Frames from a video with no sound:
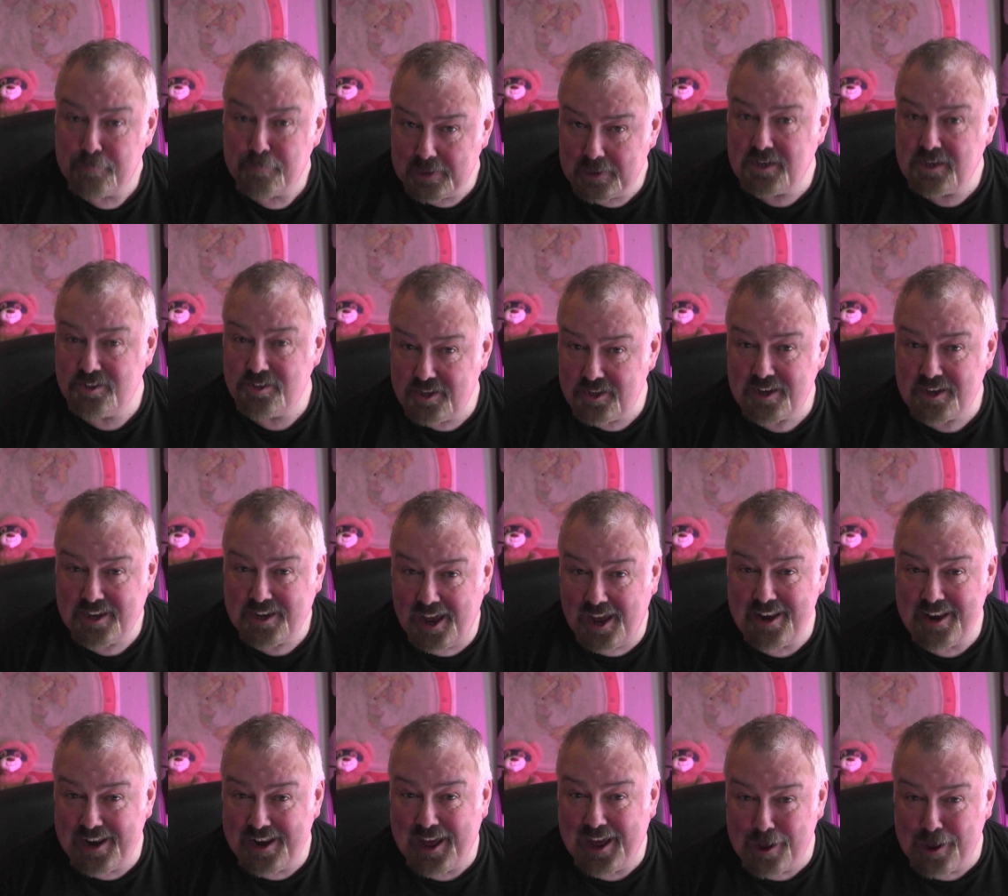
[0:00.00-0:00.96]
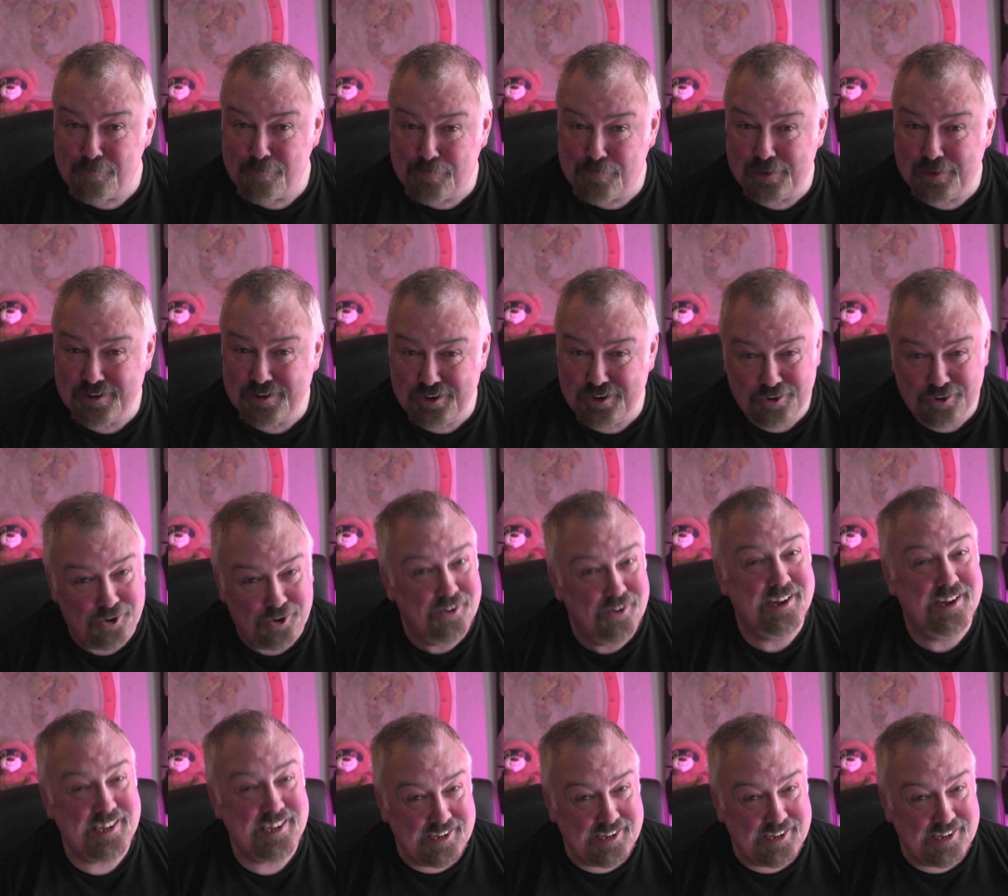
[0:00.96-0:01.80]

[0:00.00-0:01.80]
because it can happen, you know.